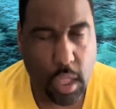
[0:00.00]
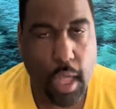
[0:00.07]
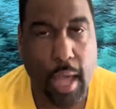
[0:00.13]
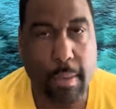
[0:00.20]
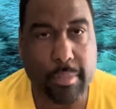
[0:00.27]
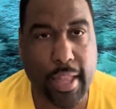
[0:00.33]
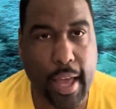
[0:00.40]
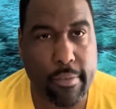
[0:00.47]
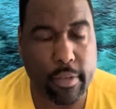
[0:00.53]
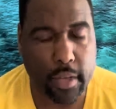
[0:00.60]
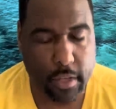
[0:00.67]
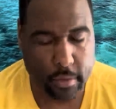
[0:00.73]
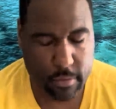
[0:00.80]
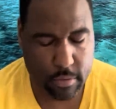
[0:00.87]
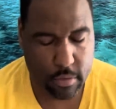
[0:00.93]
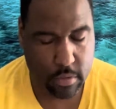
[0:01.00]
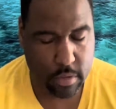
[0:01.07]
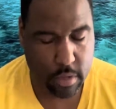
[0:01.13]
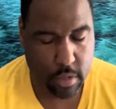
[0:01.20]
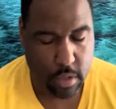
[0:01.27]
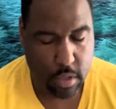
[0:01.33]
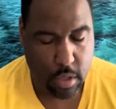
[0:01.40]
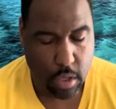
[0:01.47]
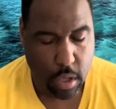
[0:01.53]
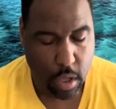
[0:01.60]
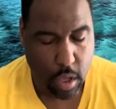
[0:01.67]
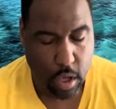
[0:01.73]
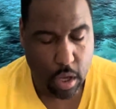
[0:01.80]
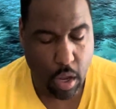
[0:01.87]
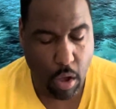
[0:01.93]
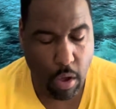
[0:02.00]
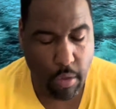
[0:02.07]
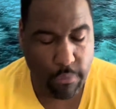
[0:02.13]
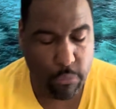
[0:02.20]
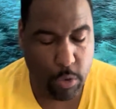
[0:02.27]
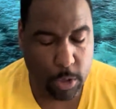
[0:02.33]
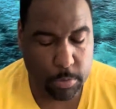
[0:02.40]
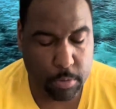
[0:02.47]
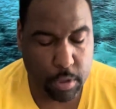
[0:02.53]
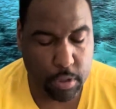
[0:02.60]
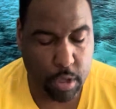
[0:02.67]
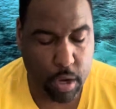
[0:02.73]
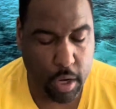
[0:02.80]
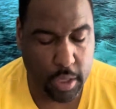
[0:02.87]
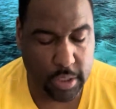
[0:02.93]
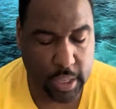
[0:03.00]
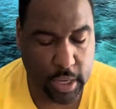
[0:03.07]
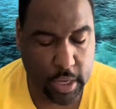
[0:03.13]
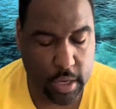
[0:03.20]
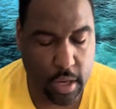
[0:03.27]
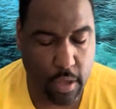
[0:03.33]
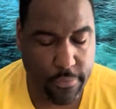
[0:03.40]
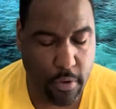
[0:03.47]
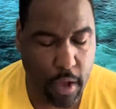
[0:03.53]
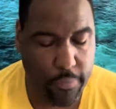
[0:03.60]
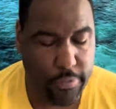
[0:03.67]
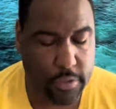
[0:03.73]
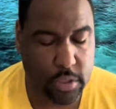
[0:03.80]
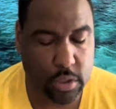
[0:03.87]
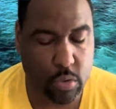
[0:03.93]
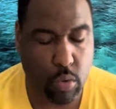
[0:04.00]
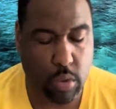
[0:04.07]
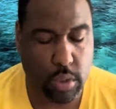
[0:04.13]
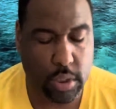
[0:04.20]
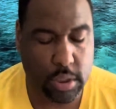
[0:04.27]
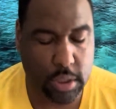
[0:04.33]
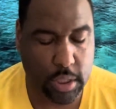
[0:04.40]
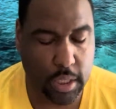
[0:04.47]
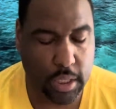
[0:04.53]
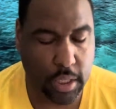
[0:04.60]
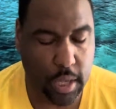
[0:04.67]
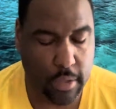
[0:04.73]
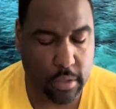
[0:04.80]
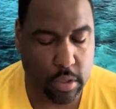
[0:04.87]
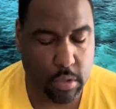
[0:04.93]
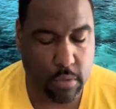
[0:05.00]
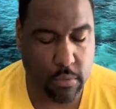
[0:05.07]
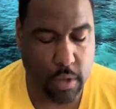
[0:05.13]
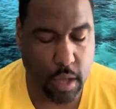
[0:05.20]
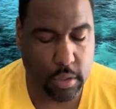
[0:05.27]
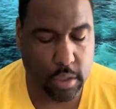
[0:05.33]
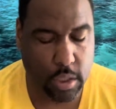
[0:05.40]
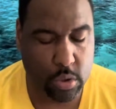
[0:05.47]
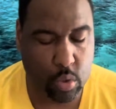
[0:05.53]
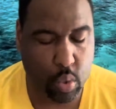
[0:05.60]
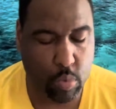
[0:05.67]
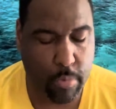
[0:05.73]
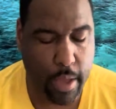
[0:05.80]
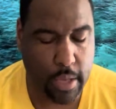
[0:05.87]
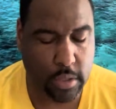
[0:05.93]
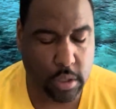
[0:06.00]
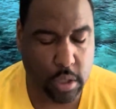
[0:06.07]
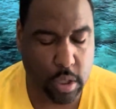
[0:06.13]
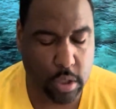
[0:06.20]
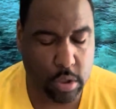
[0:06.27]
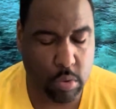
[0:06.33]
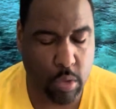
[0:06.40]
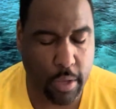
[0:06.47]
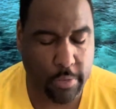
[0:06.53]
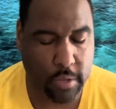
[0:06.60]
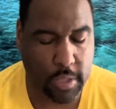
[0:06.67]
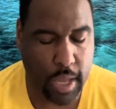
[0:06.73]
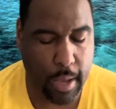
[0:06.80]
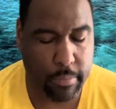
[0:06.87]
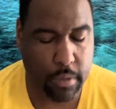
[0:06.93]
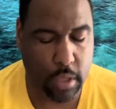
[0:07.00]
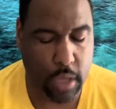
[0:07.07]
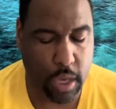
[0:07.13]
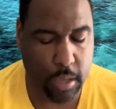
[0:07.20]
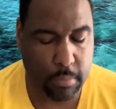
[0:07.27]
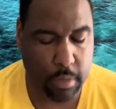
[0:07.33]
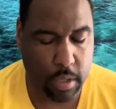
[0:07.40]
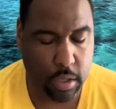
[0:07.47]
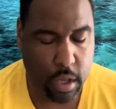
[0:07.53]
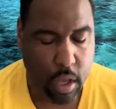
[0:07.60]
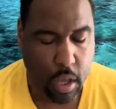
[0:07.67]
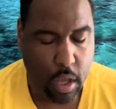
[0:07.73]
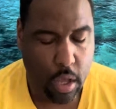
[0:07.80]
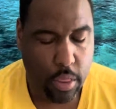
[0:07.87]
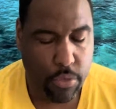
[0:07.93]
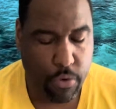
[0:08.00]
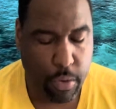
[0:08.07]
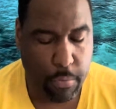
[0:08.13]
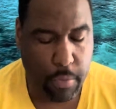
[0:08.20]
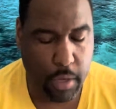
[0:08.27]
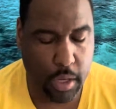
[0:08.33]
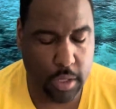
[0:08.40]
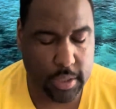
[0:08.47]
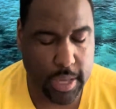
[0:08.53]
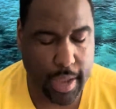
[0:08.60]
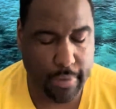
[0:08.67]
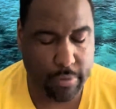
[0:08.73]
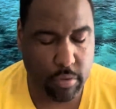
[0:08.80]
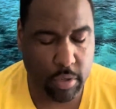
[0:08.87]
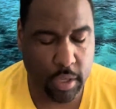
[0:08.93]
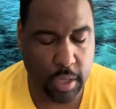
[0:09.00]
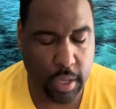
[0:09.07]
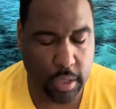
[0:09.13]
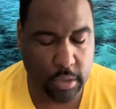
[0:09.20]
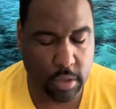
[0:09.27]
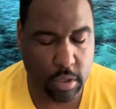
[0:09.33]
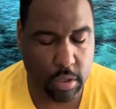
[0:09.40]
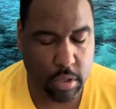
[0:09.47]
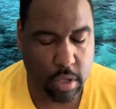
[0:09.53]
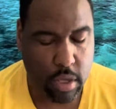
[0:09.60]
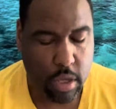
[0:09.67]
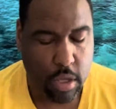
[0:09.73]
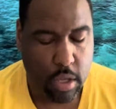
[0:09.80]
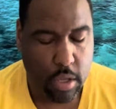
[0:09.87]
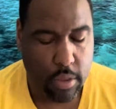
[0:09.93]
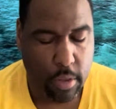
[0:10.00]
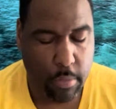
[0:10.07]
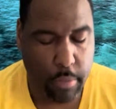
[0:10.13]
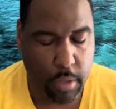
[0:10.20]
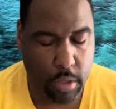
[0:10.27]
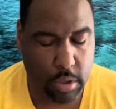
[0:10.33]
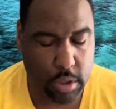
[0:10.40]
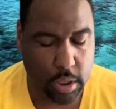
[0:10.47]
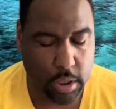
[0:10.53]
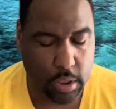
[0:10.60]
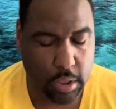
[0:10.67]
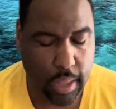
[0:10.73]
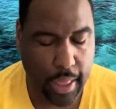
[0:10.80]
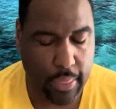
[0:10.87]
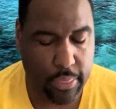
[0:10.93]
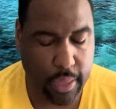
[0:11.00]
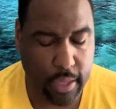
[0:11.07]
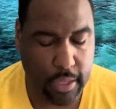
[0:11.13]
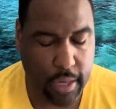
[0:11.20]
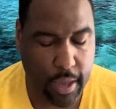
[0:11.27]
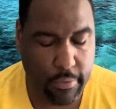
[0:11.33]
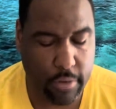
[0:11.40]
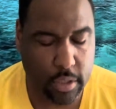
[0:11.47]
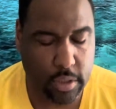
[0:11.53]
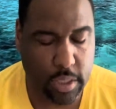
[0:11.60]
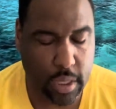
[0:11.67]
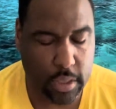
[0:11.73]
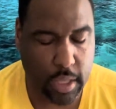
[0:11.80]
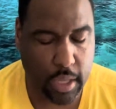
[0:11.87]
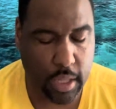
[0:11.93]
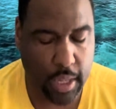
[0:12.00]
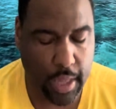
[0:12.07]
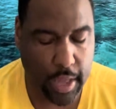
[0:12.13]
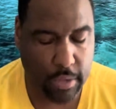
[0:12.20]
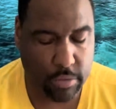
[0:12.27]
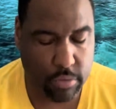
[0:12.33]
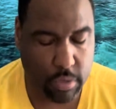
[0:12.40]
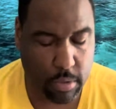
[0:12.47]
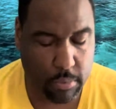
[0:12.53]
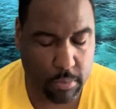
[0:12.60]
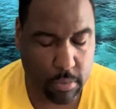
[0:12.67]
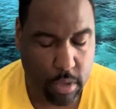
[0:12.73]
I'm diving in. Law enforcement authorities had enough officers on the scene of the Uvalde school massacre to have stopped the gunman 3 minutes after he entered the building, and they never checked a classroom